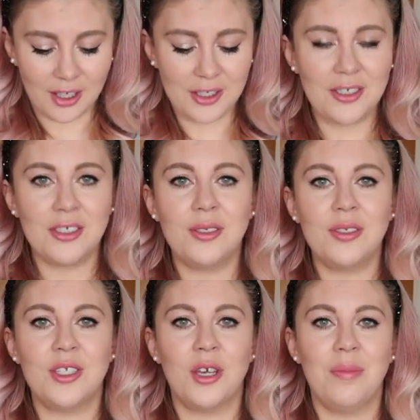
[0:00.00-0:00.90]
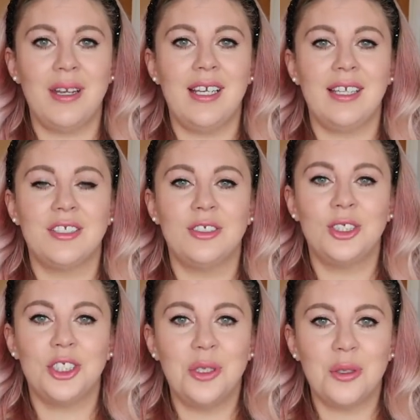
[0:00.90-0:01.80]
I used to do so many little
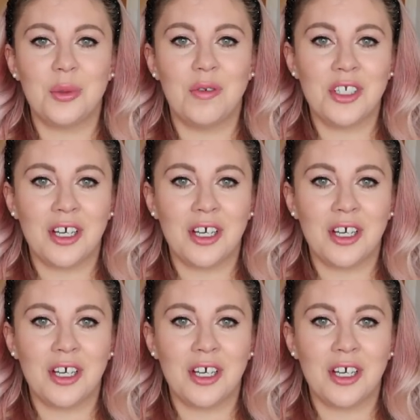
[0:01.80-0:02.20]
shoots with